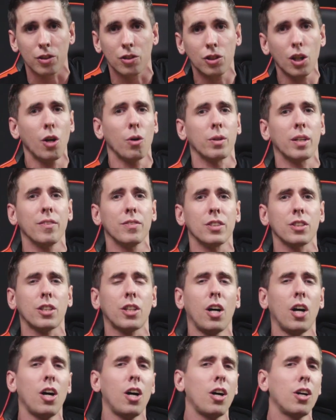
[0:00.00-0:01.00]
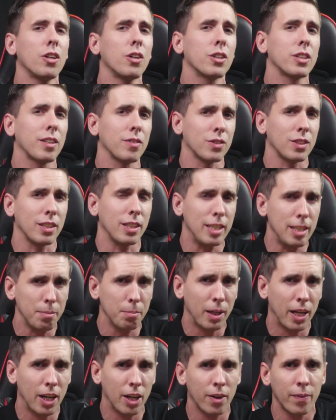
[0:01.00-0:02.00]
So give us a call or give us an
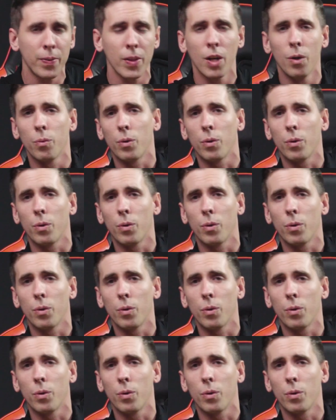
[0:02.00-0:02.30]
email.